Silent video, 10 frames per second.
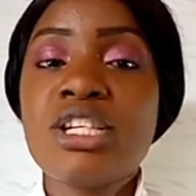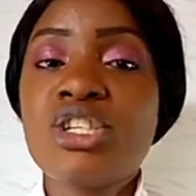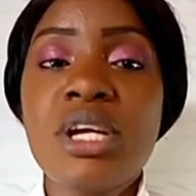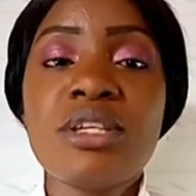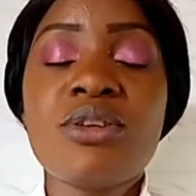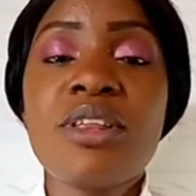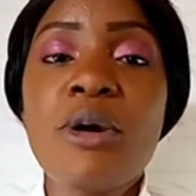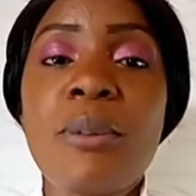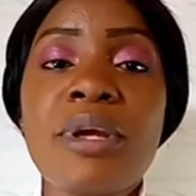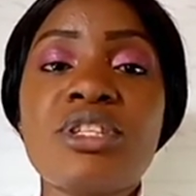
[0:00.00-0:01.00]
chest. So
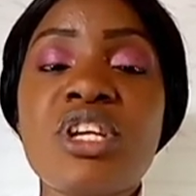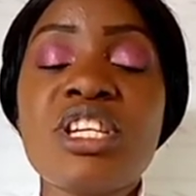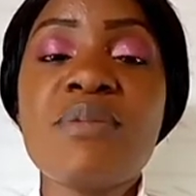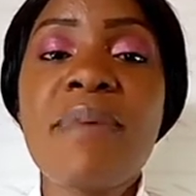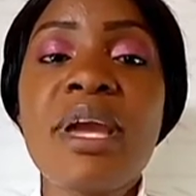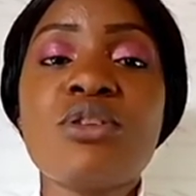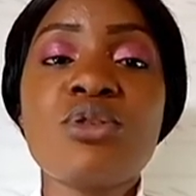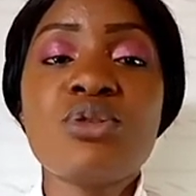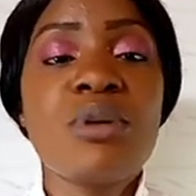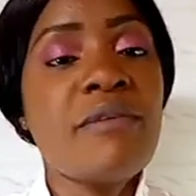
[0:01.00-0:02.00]
there will be chest pain
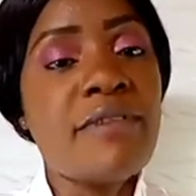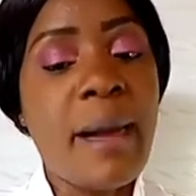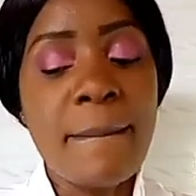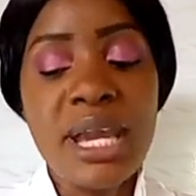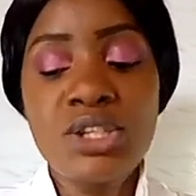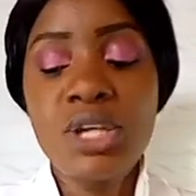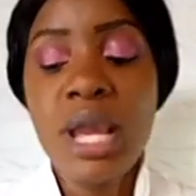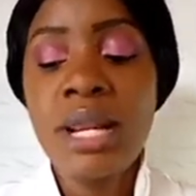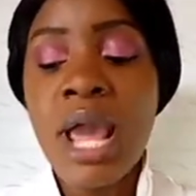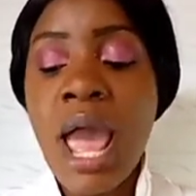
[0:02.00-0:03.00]
due to
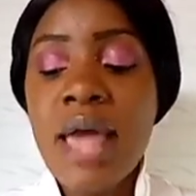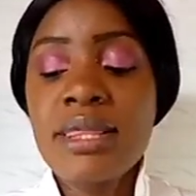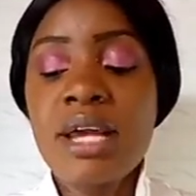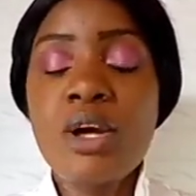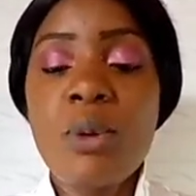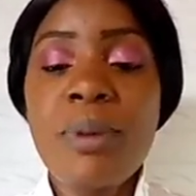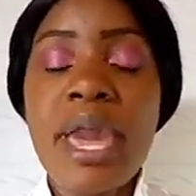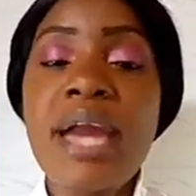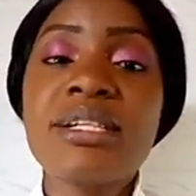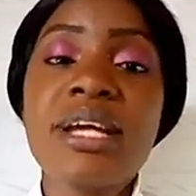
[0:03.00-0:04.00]
inflammation. Then there will be
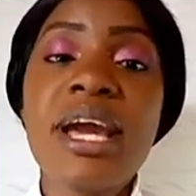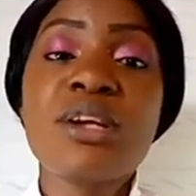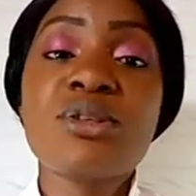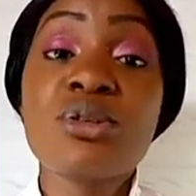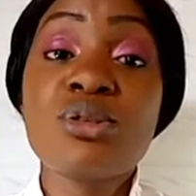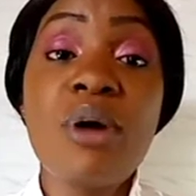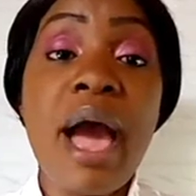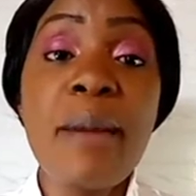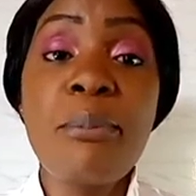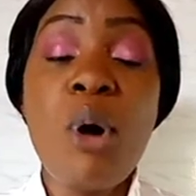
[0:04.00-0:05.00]
headache due to
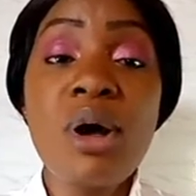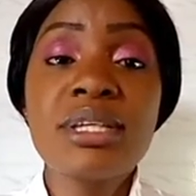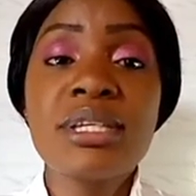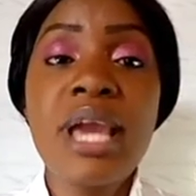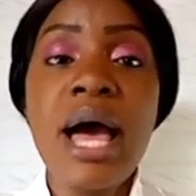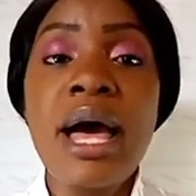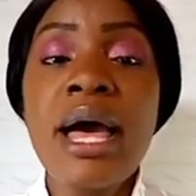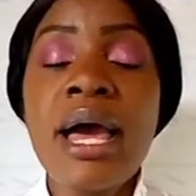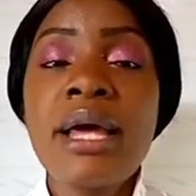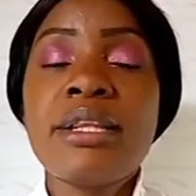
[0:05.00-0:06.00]
hypoxia.
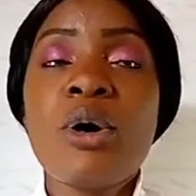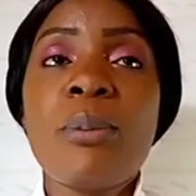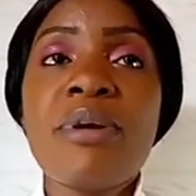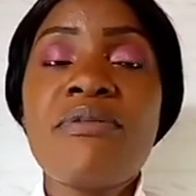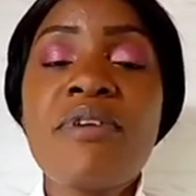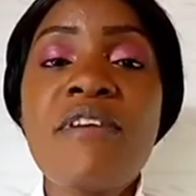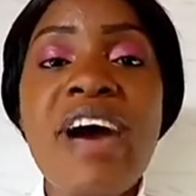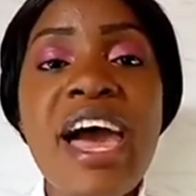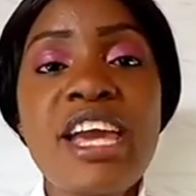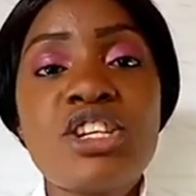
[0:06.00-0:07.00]
There will be
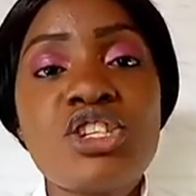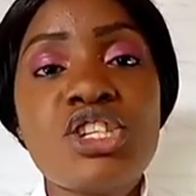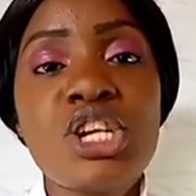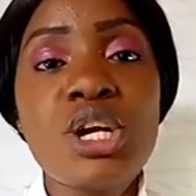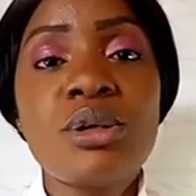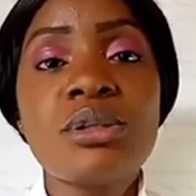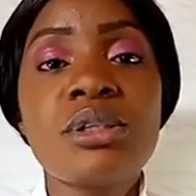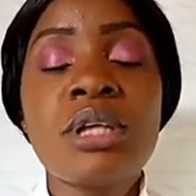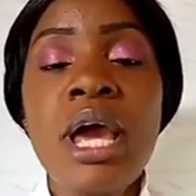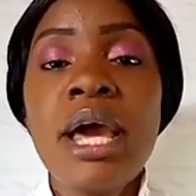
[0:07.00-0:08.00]
fever and chills.